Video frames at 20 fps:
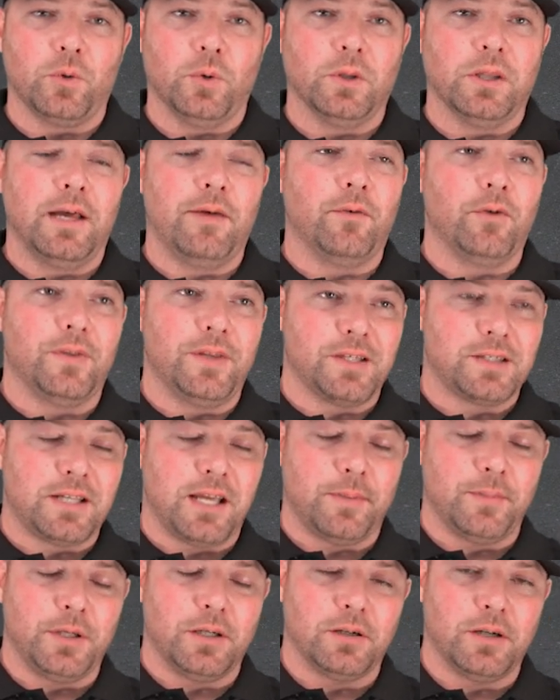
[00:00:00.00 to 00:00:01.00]
oil level this
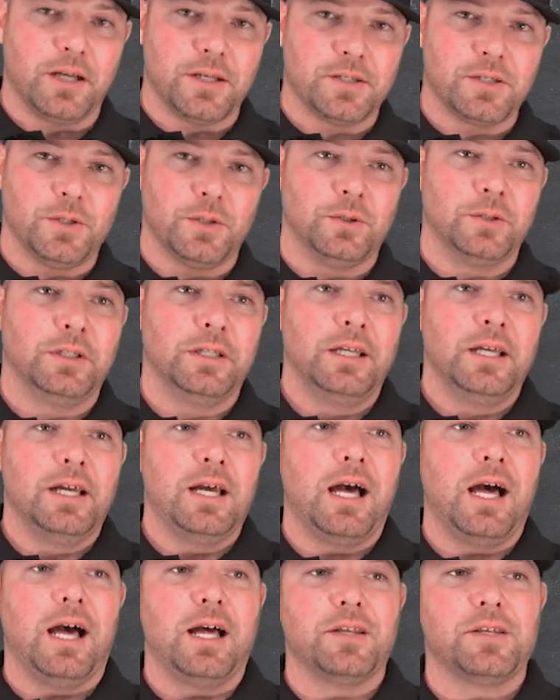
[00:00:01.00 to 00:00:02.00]
time of year also.
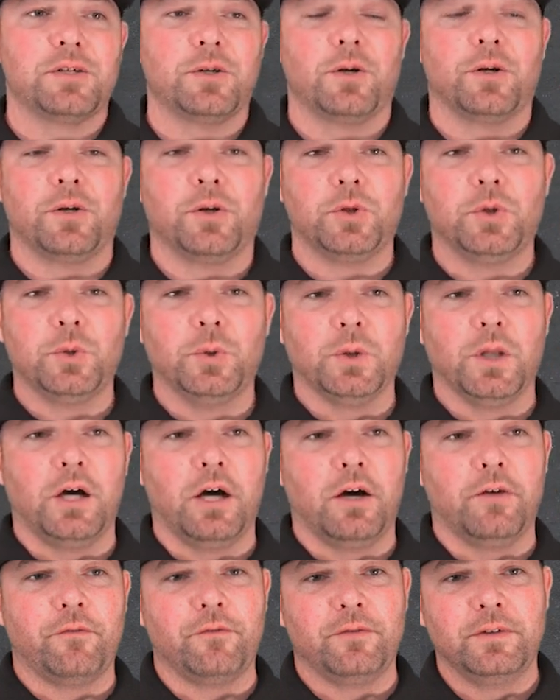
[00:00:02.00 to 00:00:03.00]
It's starting to cool
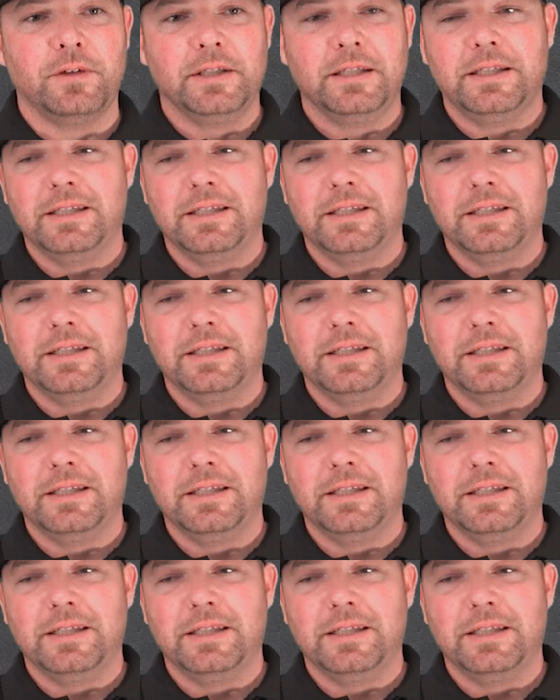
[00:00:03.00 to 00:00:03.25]
off.